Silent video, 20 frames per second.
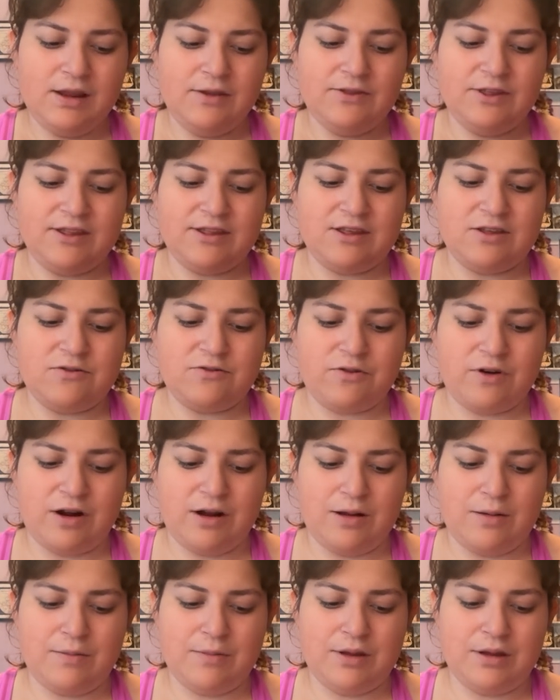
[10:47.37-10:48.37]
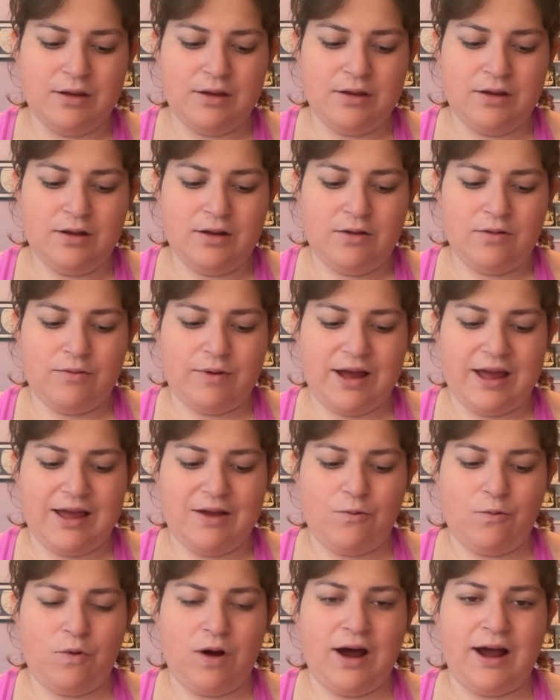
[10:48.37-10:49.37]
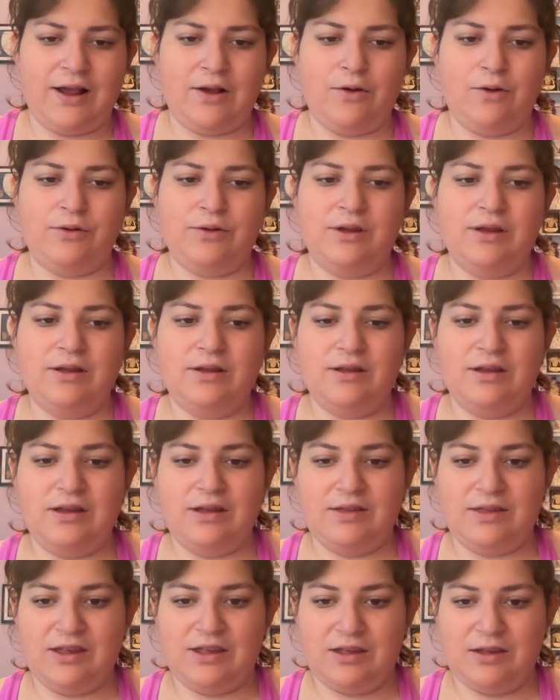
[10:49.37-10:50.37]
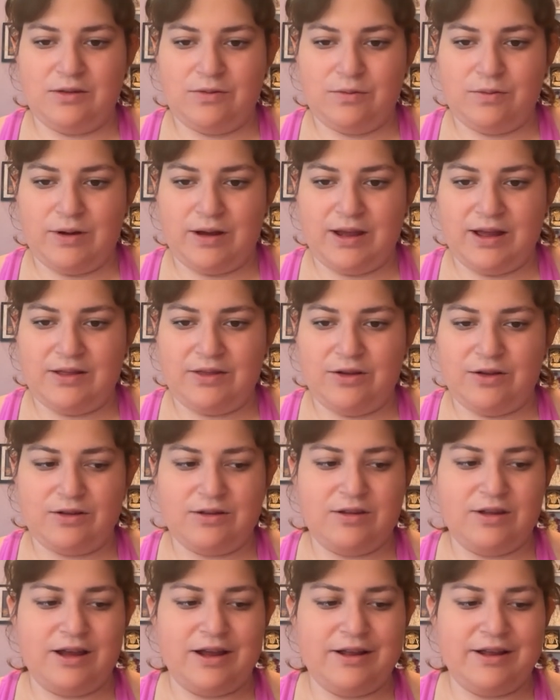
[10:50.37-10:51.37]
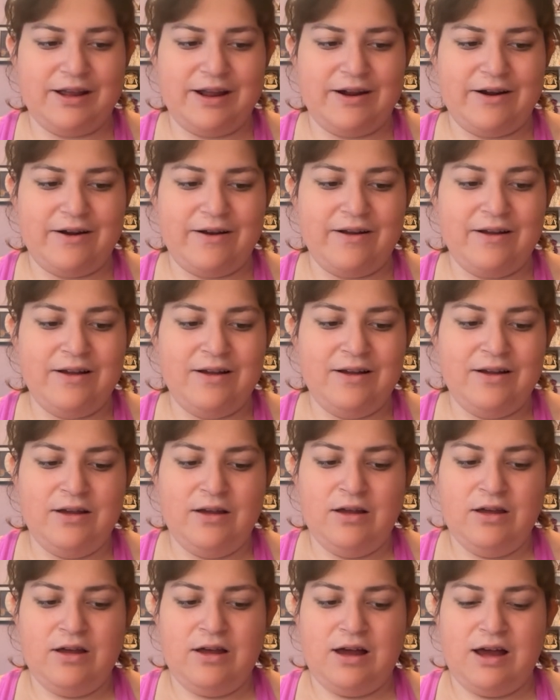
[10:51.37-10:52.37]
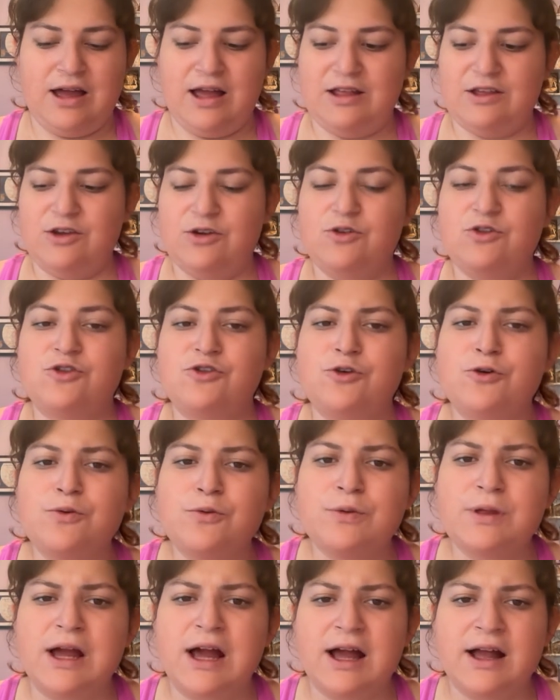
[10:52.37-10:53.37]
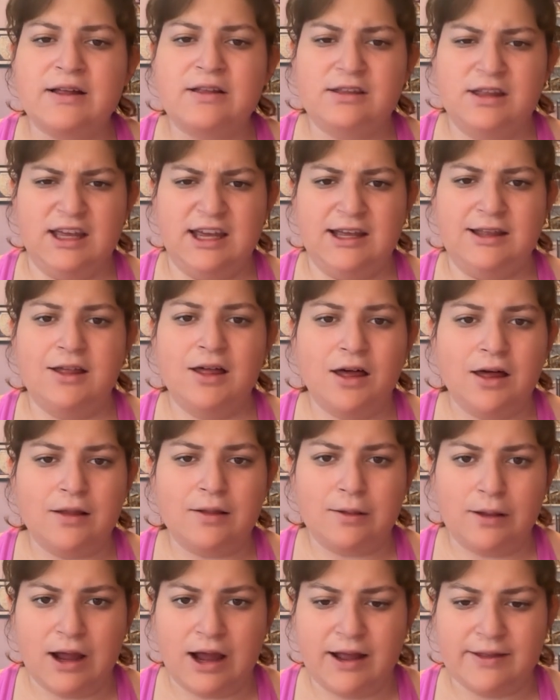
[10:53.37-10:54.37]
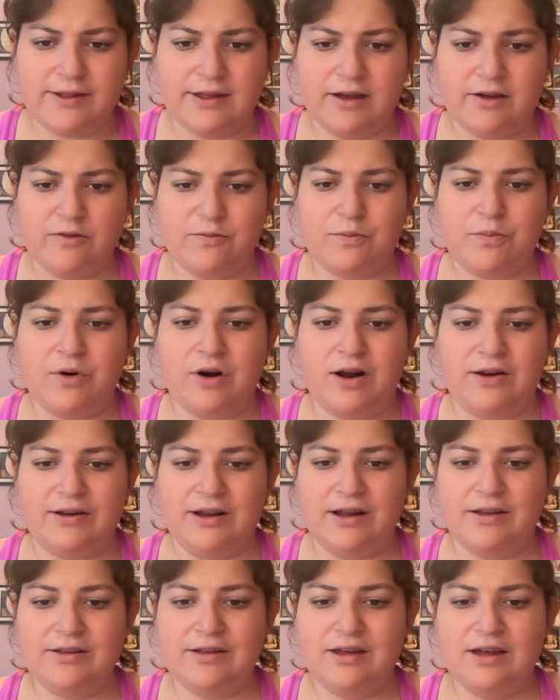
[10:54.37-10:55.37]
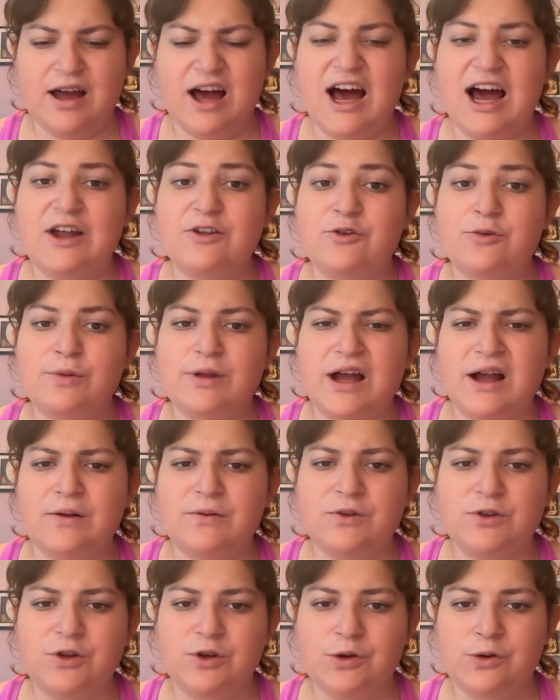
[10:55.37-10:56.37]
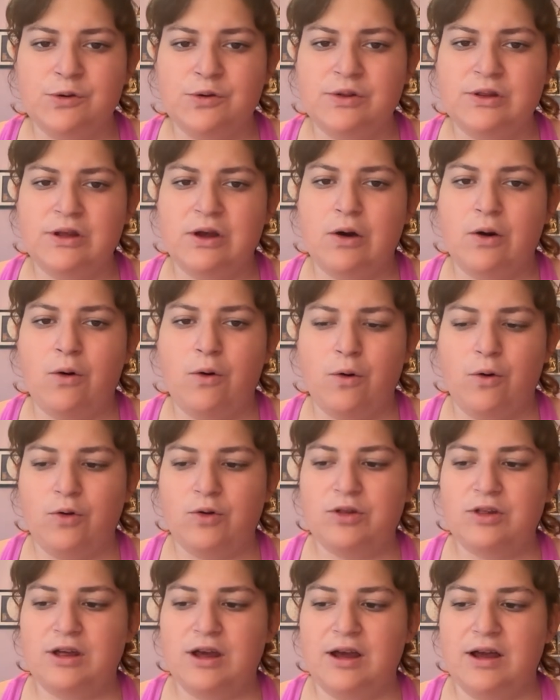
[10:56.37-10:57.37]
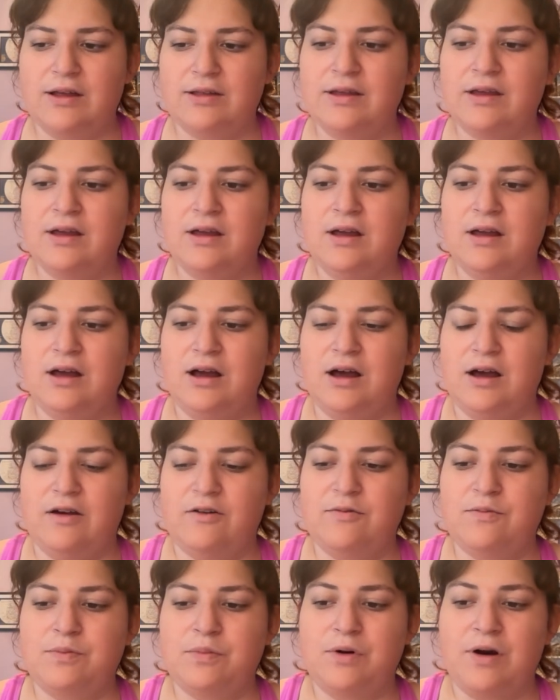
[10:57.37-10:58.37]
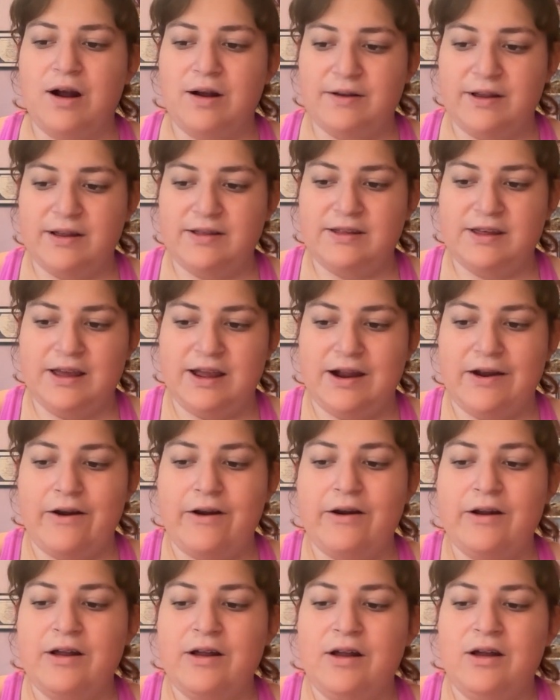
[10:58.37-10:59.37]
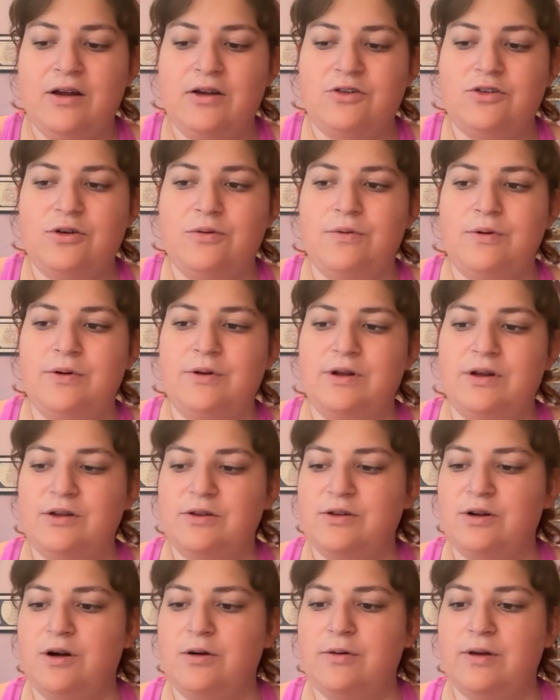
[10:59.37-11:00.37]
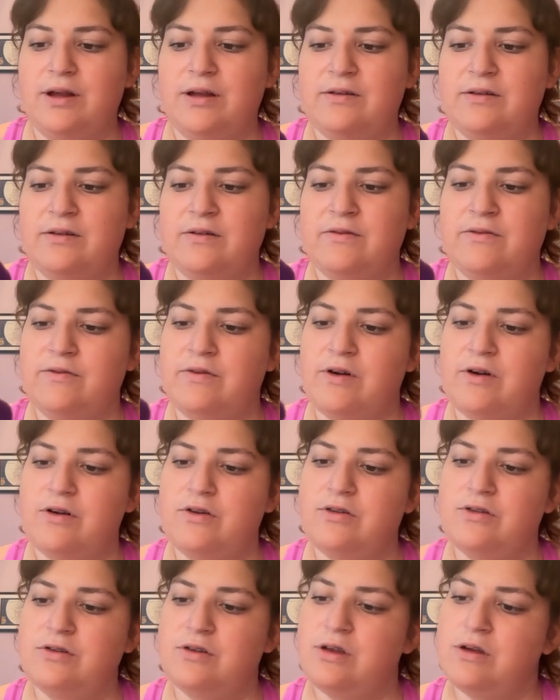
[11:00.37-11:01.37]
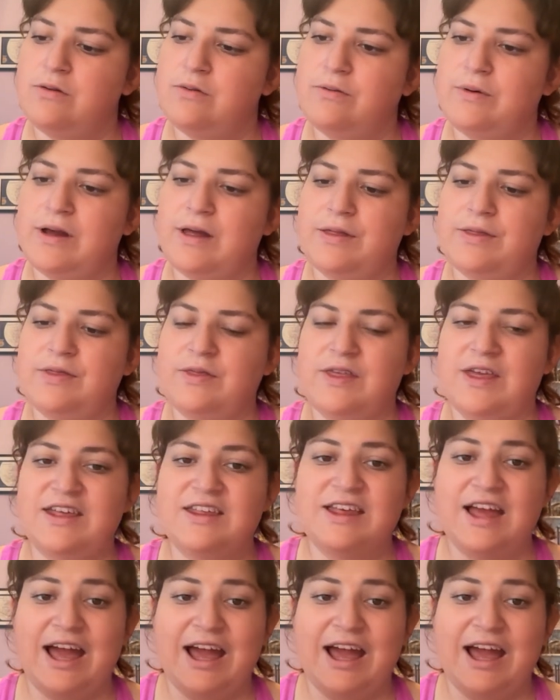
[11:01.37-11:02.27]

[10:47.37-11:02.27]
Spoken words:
this is from Wet n Wild. This is what it looks like here. And you do not need a lot of product. I do not use a whole ton of product here. So we're going to go in first with this